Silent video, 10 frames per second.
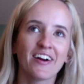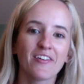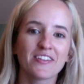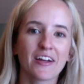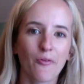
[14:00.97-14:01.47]

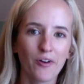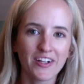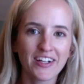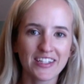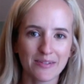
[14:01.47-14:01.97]

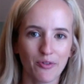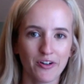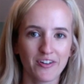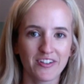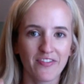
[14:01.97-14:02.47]
wanting to get some
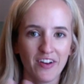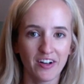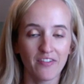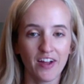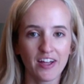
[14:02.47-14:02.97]
more
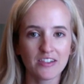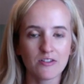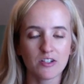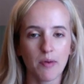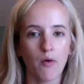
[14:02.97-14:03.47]
definitive
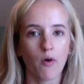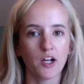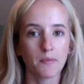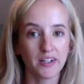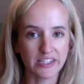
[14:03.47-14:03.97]
answers about
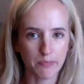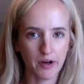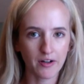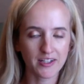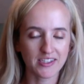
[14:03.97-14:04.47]
what I'm
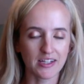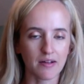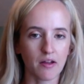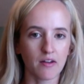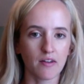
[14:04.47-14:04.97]

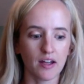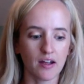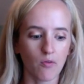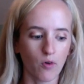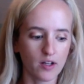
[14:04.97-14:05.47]
experiencing, and
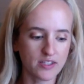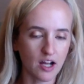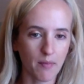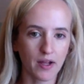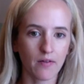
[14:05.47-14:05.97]
what's
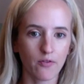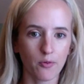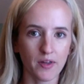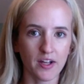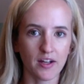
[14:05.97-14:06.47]
coming up for
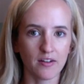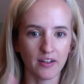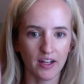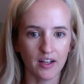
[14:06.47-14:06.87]
me, and